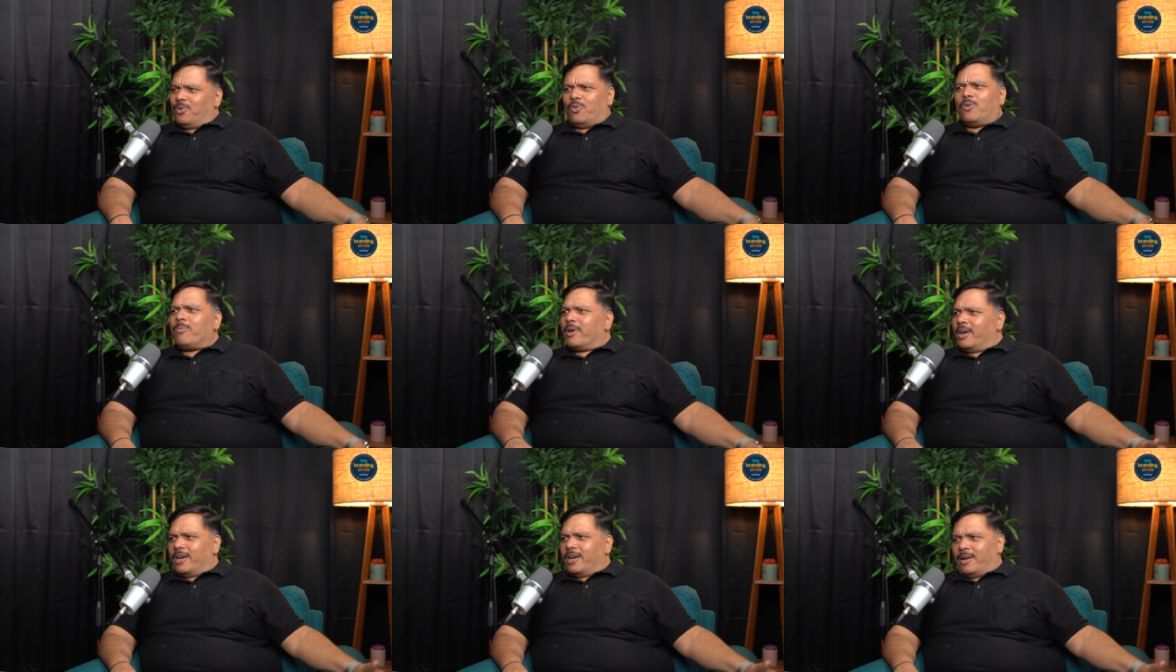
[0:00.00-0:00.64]

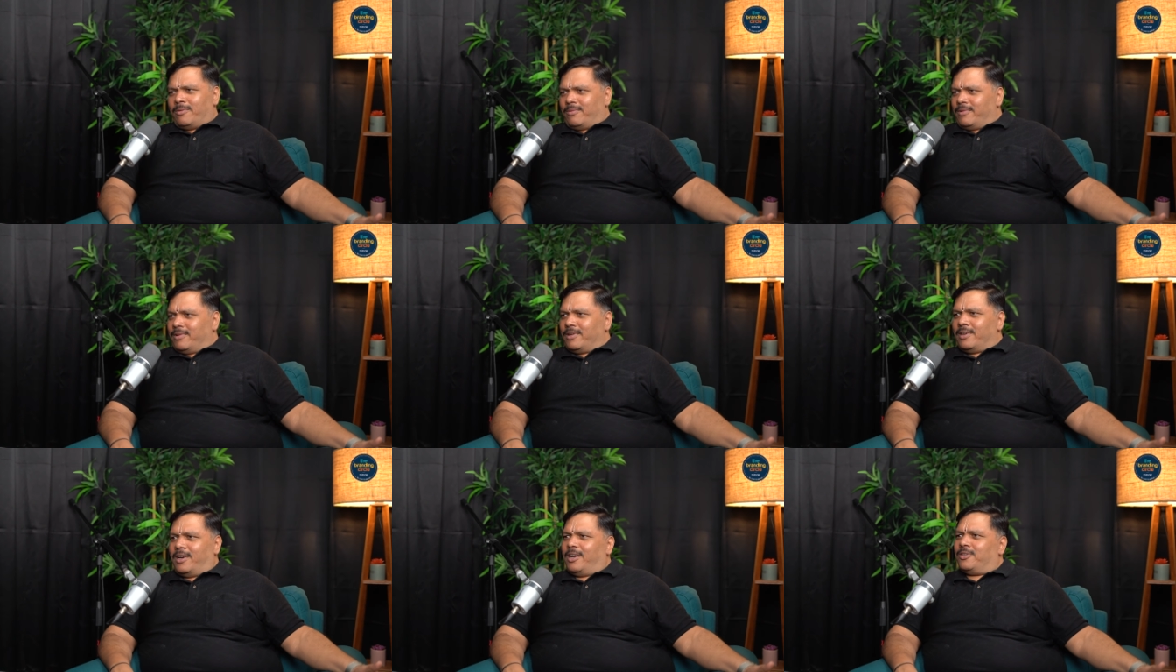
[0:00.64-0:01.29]
Don't break down.
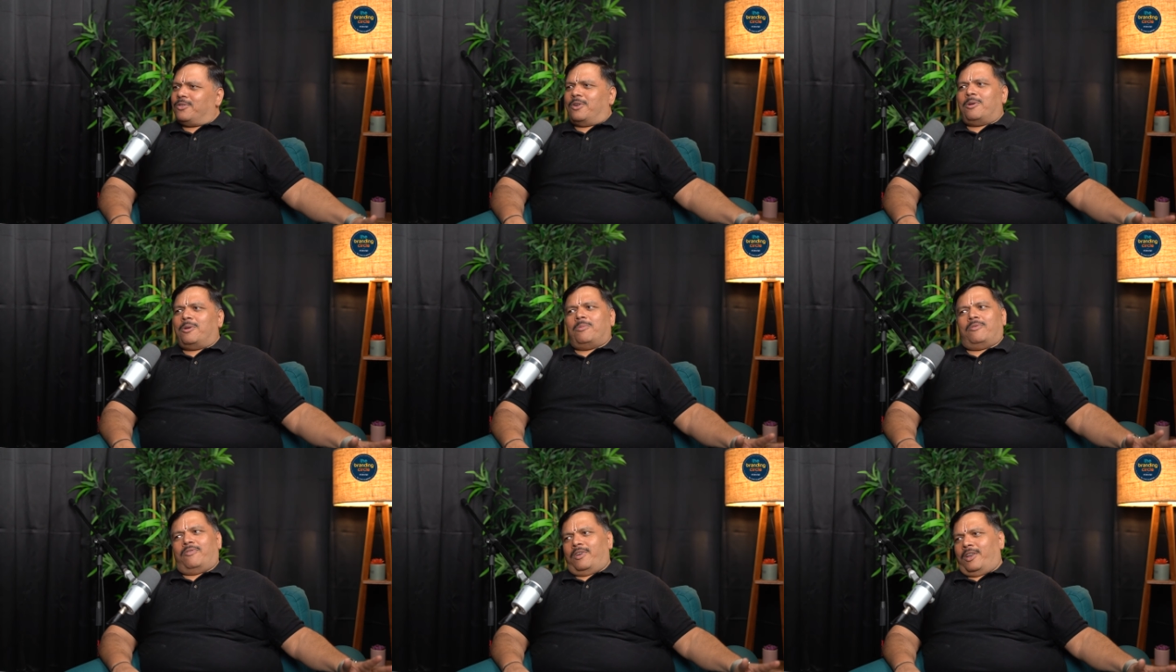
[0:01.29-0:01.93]
It's going
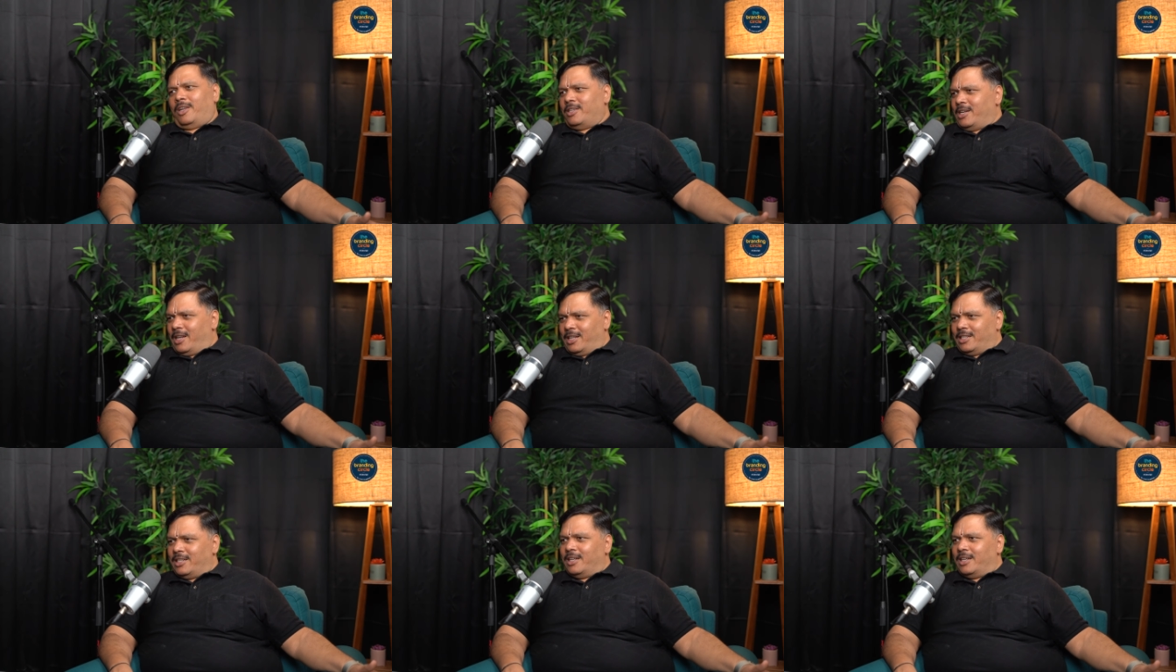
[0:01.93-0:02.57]
to be very
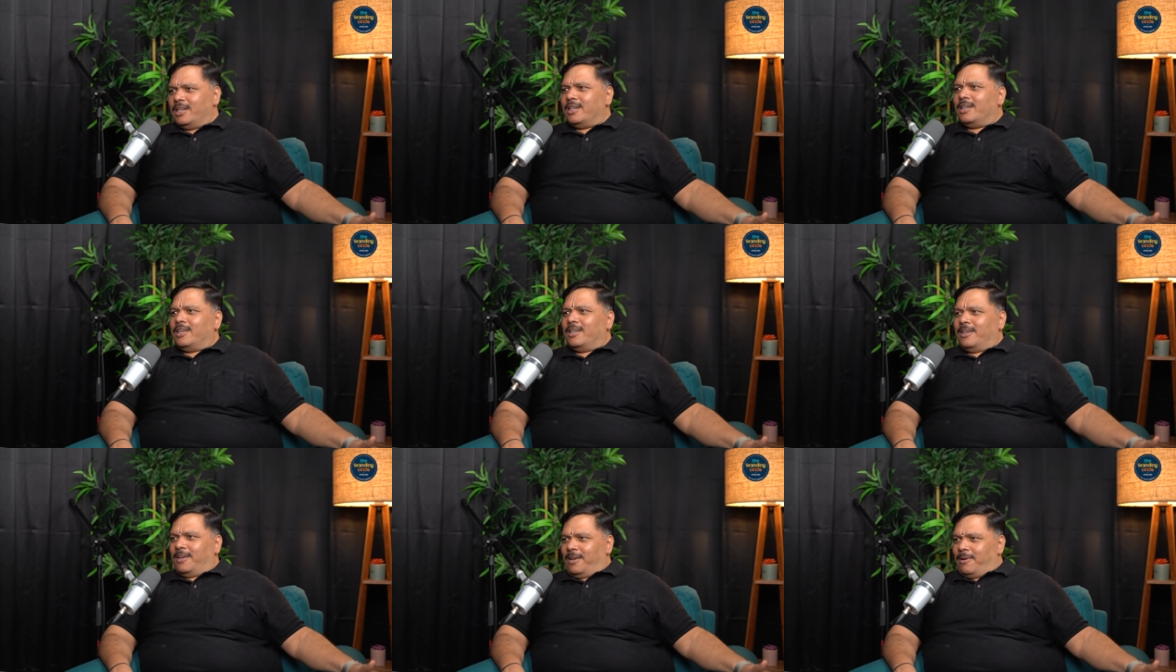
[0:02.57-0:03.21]
challenging.
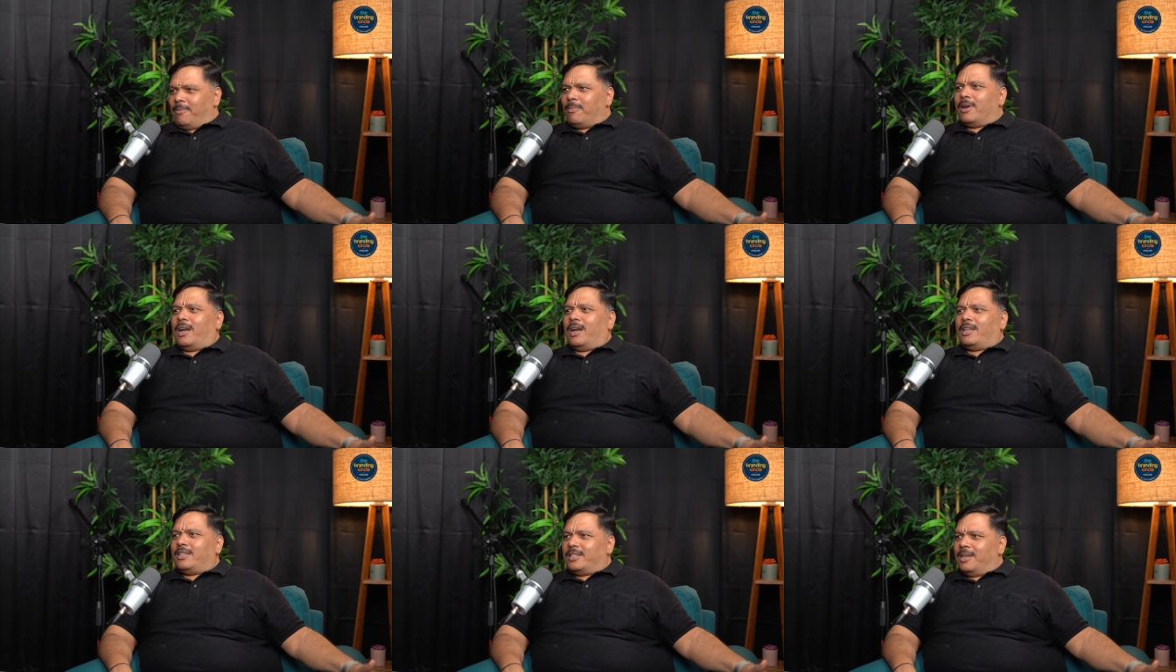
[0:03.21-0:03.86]
But
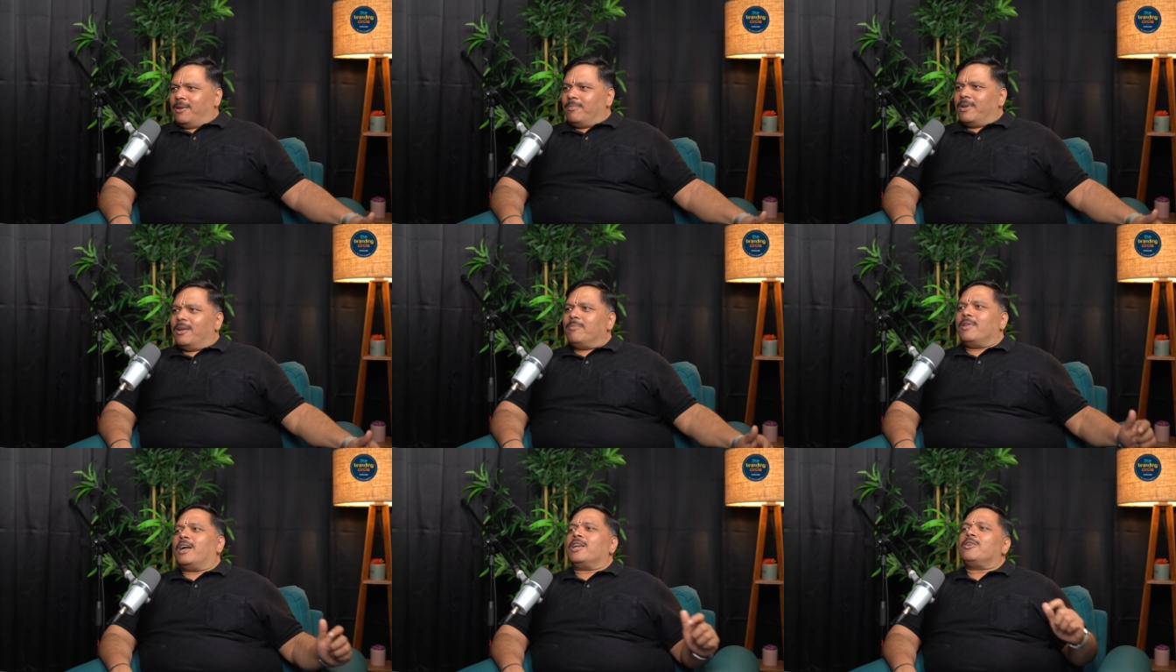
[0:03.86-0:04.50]
at the same
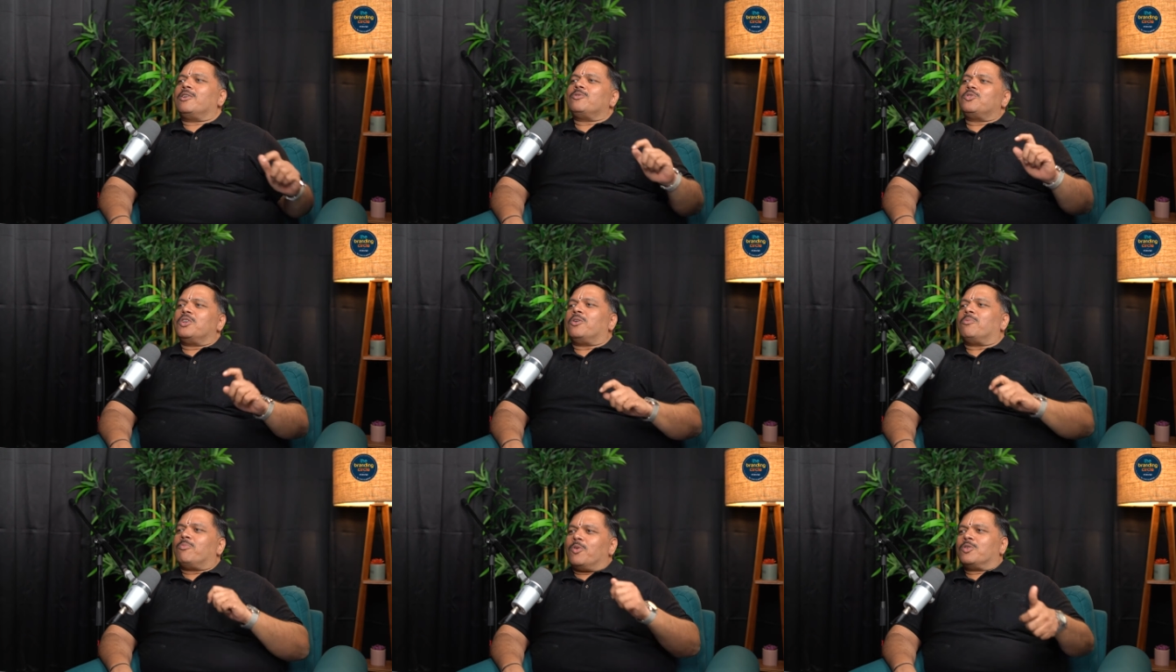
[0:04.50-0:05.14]
time, that gives
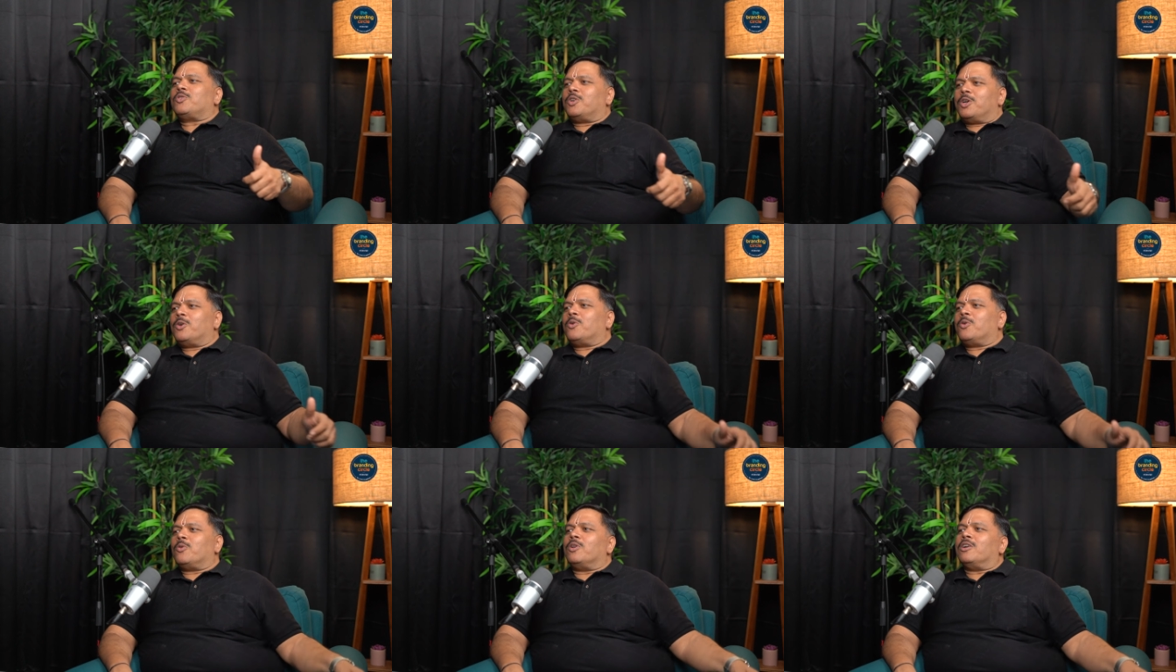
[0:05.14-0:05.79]
you an
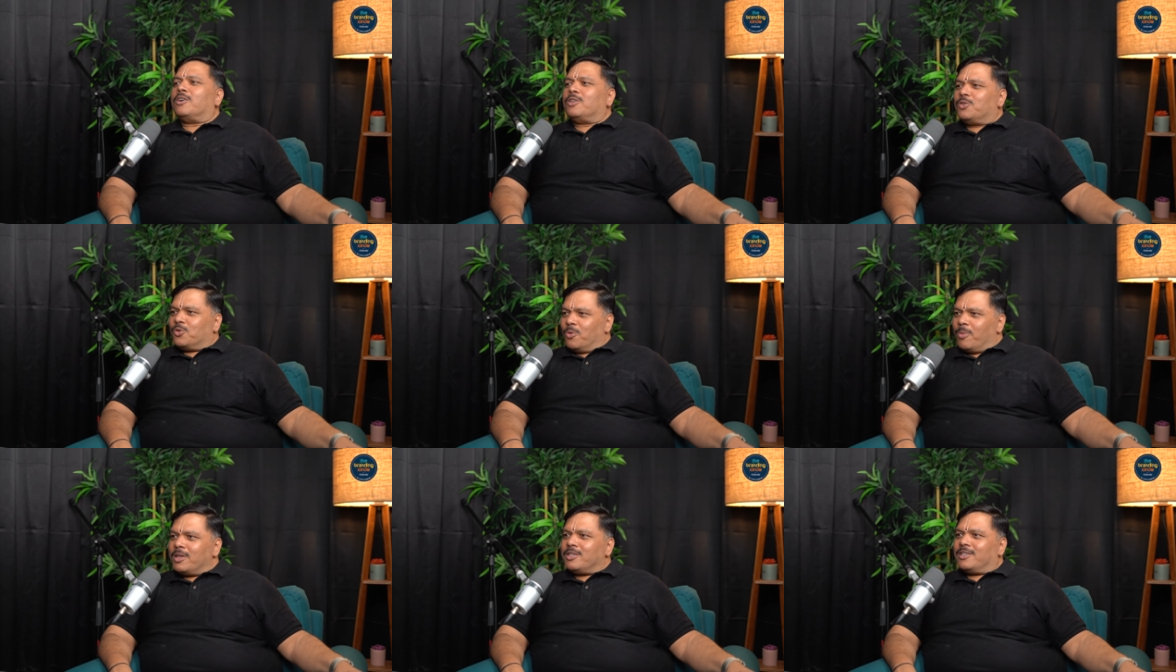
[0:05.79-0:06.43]
opportunity to learn
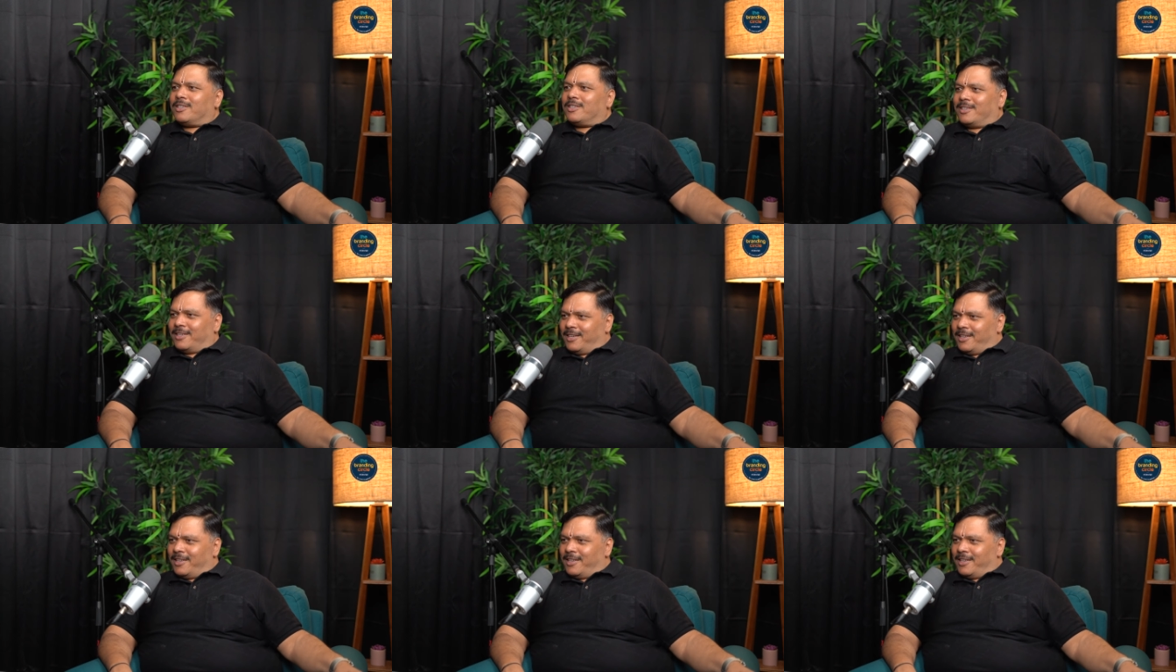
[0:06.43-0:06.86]
so much.